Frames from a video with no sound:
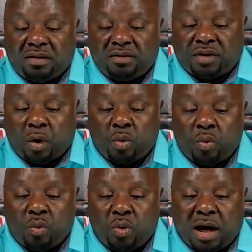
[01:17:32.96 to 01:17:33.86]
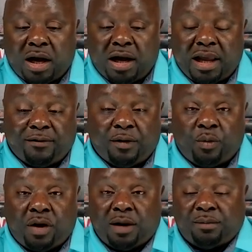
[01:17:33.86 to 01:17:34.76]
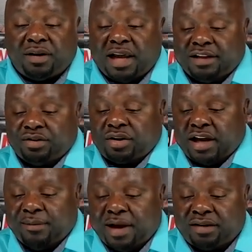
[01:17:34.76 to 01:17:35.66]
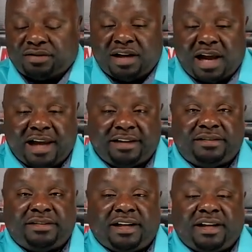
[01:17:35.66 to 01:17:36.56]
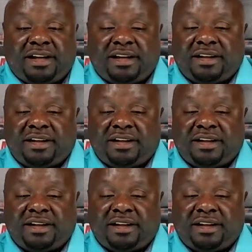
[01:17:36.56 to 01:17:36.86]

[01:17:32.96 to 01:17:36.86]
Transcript: So uh, everyone, I'm glad you came out tonight. Uh,